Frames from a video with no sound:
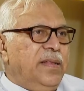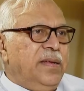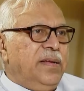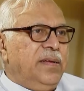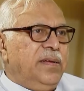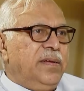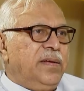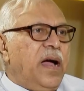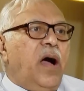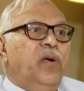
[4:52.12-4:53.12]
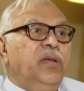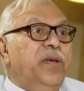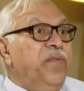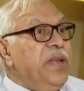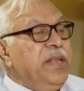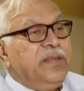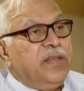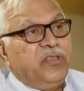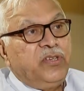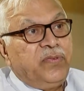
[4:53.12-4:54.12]
the cow is a very
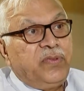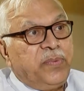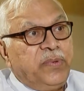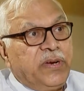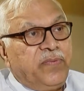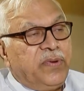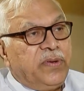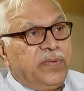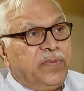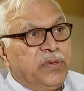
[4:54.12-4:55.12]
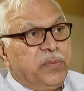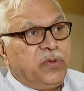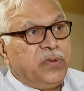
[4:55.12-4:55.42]
sensitive subject for the